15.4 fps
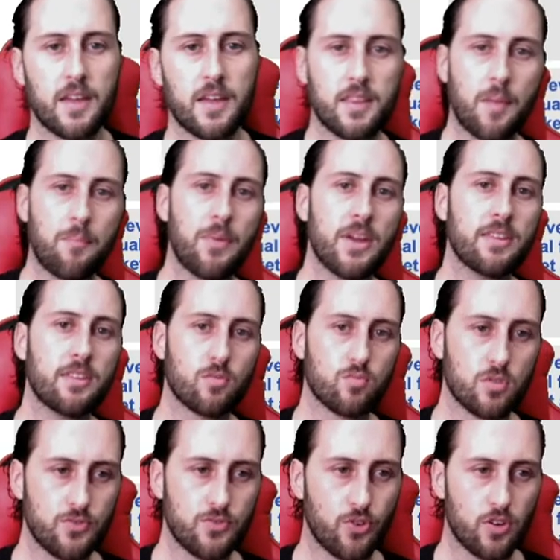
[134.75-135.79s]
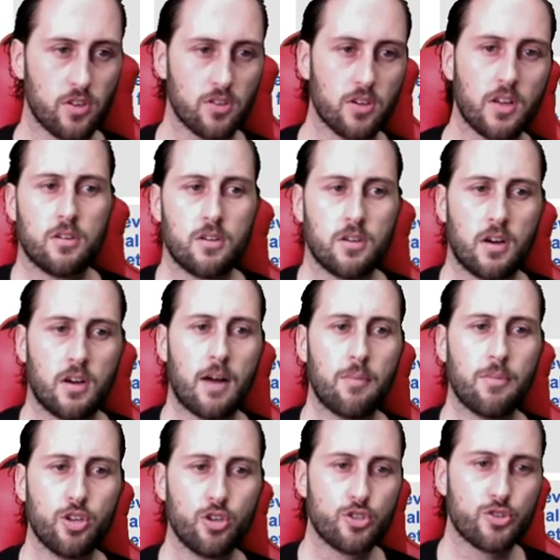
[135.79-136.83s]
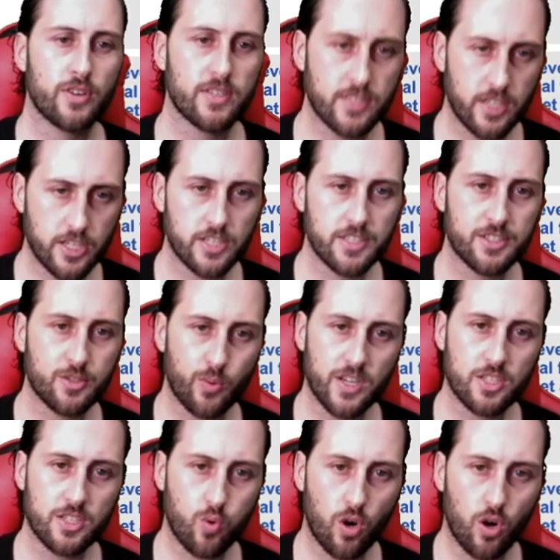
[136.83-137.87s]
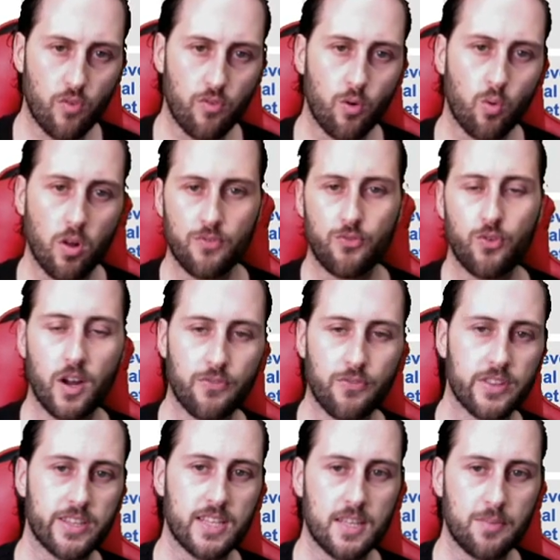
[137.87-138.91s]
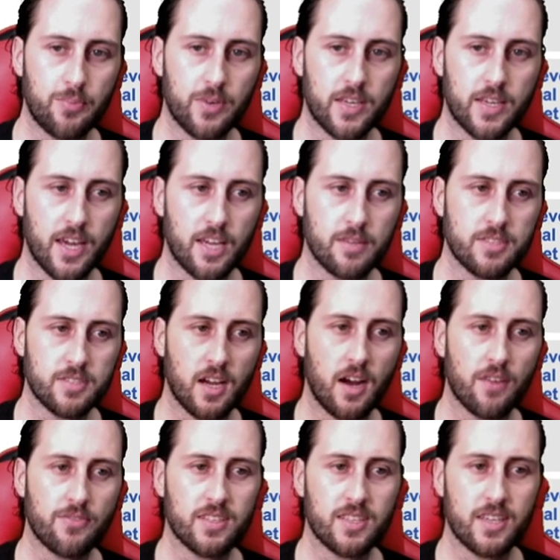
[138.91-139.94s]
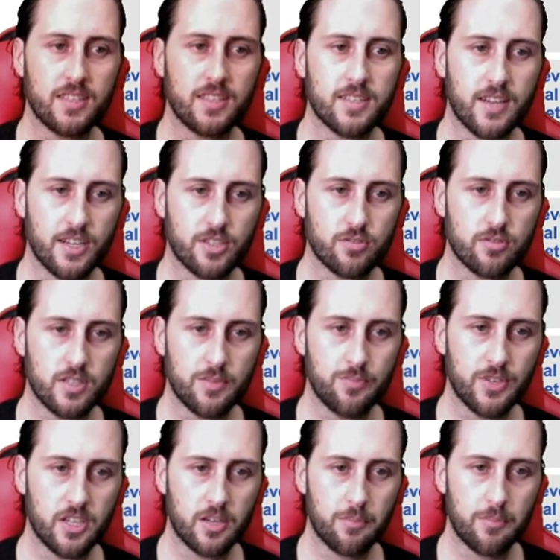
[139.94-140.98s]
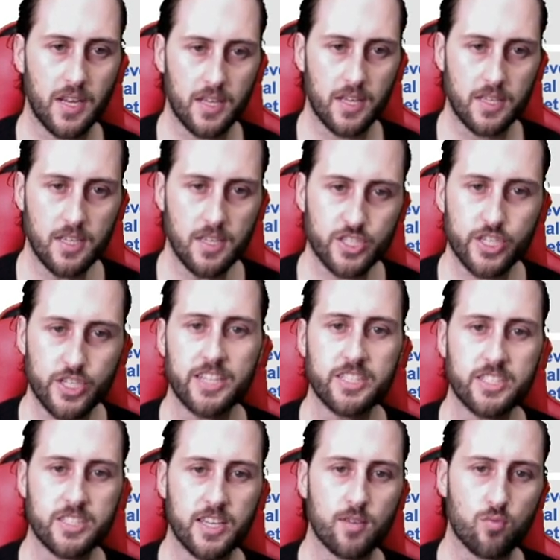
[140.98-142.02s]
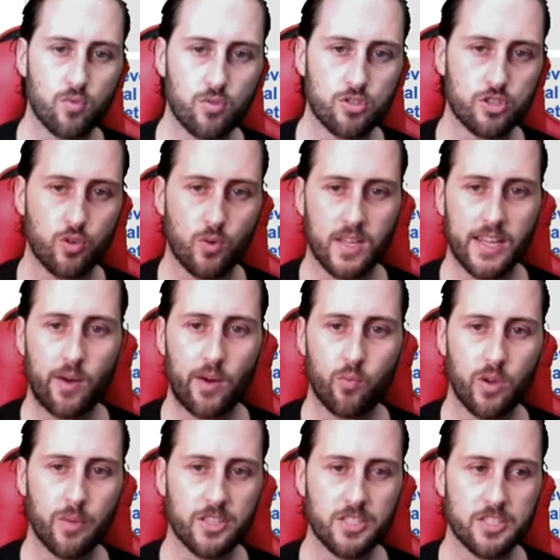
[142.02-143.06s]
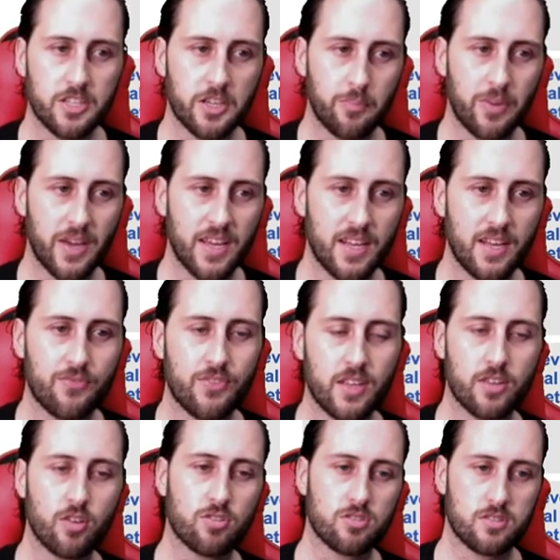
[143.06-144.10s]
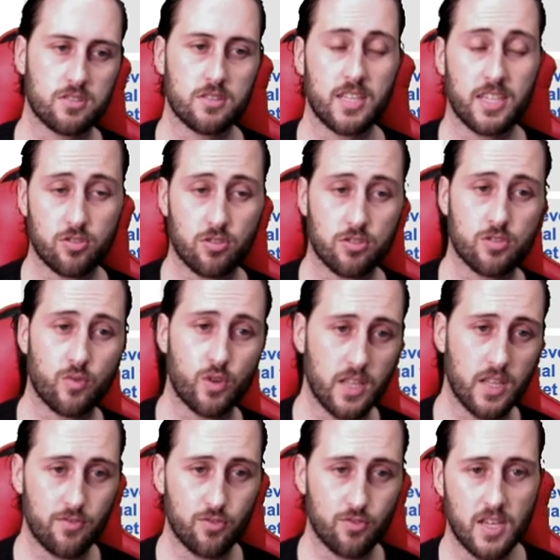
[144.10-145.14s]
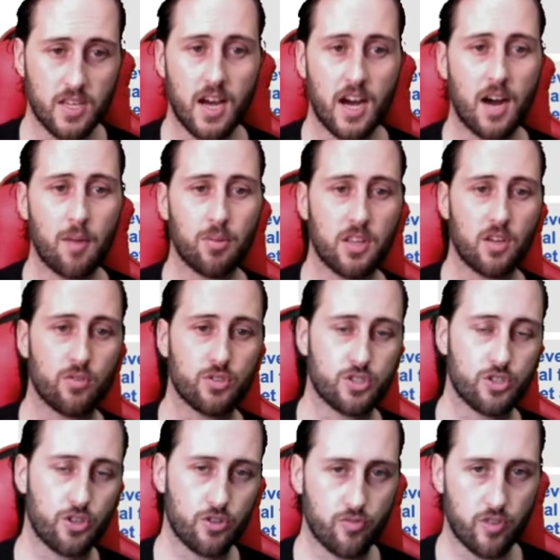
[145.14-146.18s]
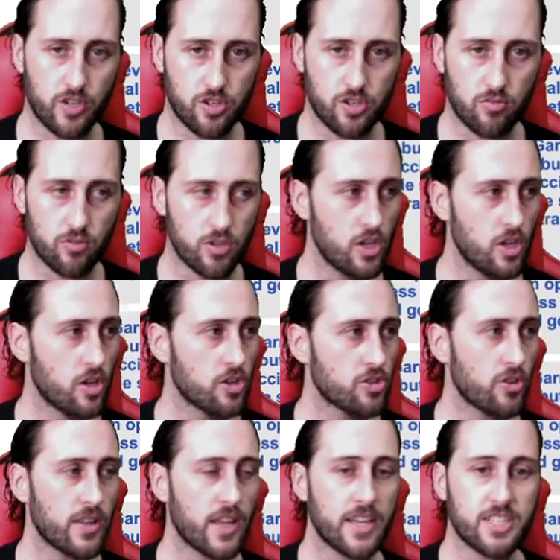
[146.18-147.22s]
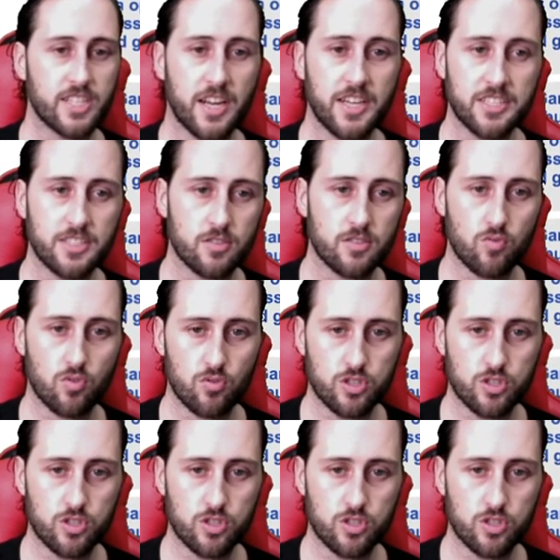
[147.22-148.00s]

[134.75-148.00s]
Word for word: they bent the rules for a look. Hubbard, who transitioned in 2012, qualified for the Olympic Games after the International Olympic Committee changed their rules to allow women to compete if their testosterone levels are below a certain threshold. So they changed the rules,